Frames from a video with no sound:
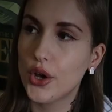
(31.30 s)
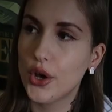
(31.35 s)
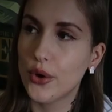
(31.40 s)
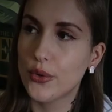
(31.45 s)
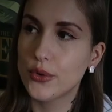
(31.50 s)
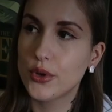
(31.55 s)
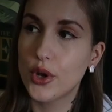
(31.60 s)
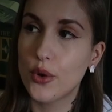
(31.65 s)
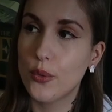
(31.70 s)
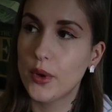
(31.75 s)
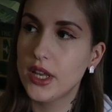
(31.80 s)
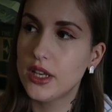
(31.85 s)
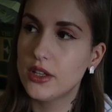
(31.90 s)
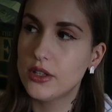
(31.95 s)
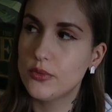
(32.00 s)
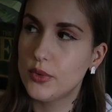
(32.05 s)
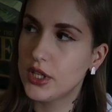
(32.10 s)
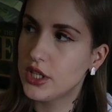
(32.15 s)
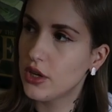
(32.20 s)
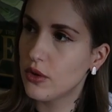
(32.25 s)
Oh, no,
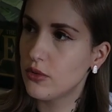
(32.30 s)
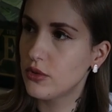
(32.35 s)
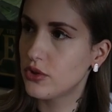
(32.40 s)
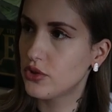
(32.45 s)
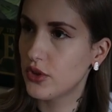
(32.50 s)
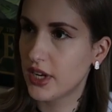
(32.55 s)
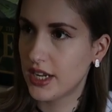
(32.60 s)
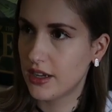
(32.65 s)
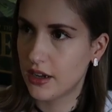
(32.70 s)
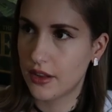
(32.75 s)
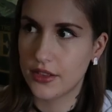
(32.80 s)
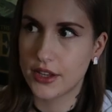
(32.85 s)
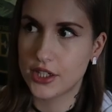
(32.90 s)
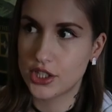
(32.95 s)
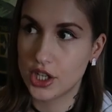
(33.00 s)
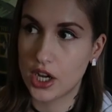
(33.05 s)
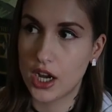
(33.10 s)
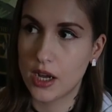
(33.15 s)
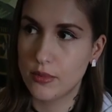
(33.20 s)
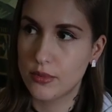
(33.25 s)
we don't drink on the
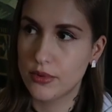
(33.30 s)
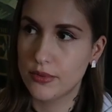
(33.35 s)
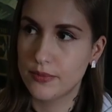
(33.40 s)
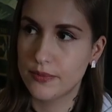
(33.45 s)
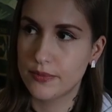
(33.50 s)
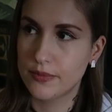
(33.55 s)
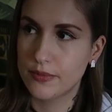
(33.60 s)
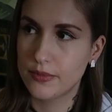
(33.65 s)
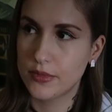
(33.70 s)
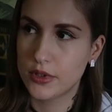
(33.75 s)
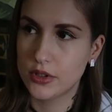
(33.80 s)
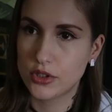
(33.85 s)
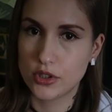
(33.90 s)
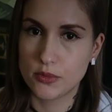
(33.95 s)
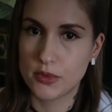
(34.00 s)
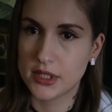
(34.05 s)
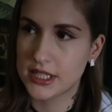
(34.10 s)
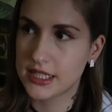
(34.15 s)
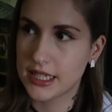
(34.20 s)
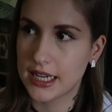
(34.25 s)
job.
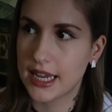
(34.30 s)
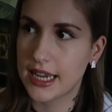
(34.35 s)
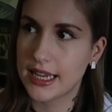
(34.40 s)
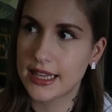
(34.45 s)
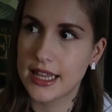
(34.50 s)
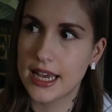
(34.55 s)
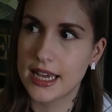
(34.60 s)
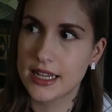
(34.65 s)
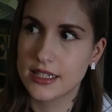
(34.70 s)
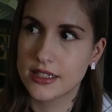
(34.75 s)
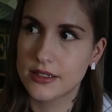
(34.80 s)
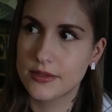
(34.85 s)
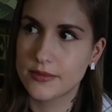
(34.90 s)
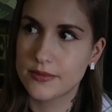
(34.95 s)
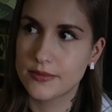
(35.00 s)
YouTube doesn't like that.